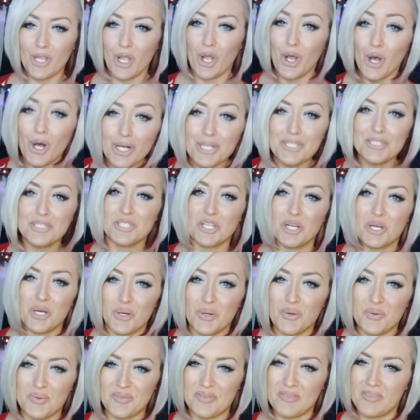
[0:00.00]

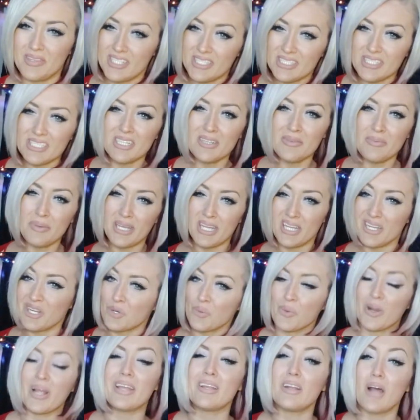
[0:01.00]
Also, this could be a
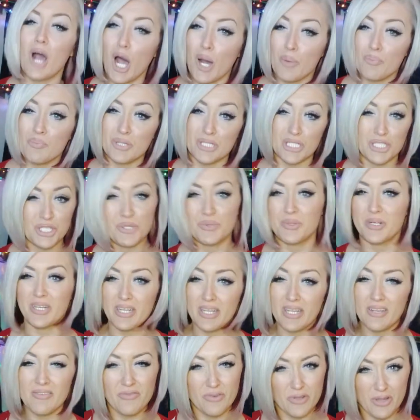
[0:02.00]
great
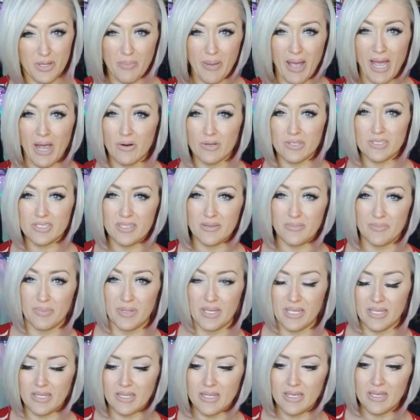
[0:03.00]
opportunity for the powers that
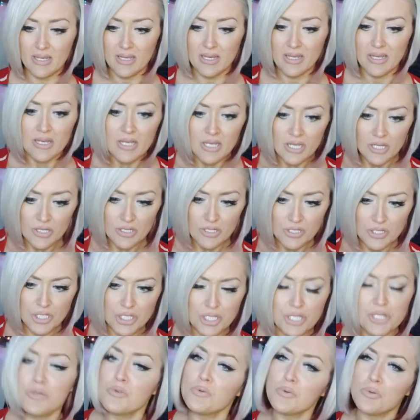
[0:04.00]
be
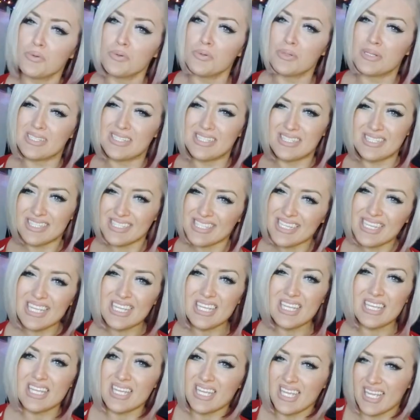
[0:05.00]
to
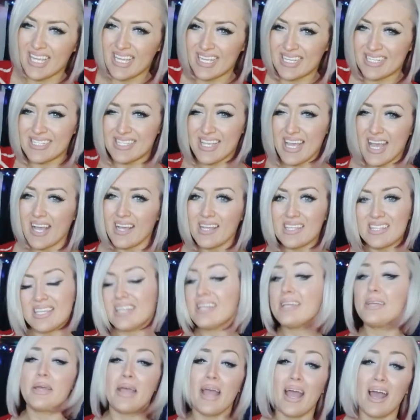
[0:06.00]
see
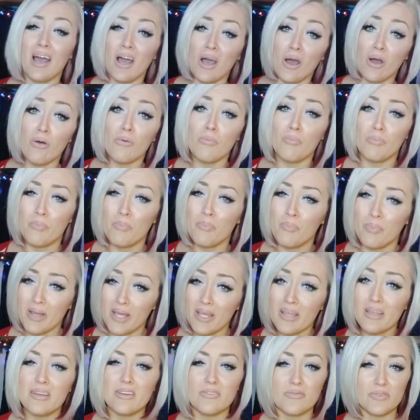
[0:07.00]
exactly how
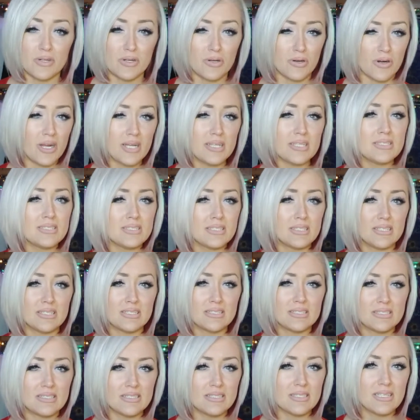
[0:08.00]
big of a
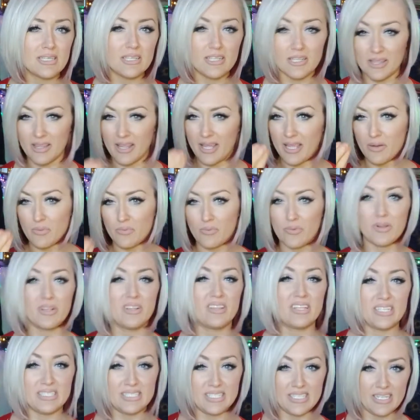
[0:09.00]
crisis they
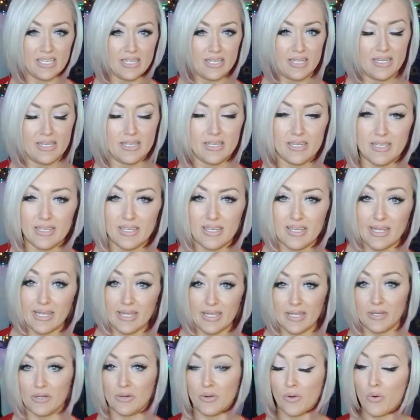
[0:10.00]
really need
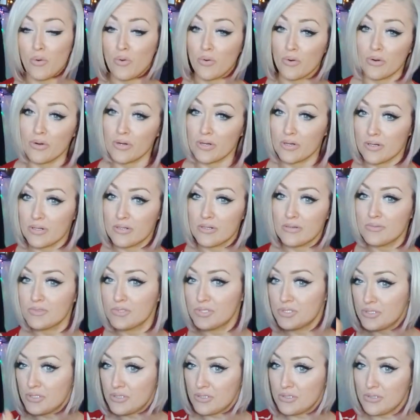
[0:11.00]
in order
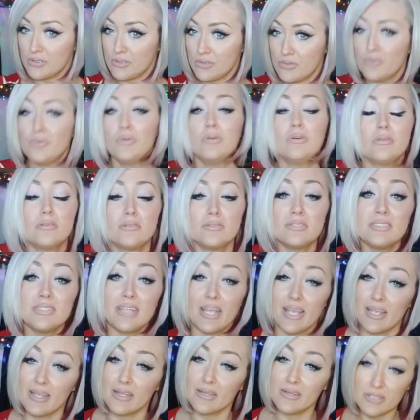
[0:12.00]
to
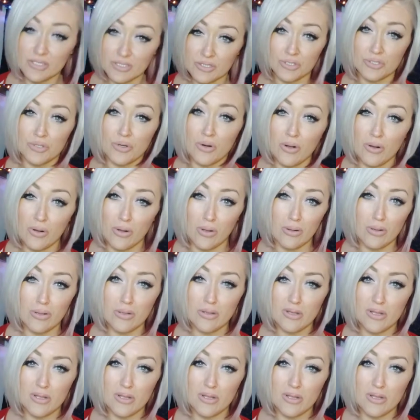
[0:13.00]
take control,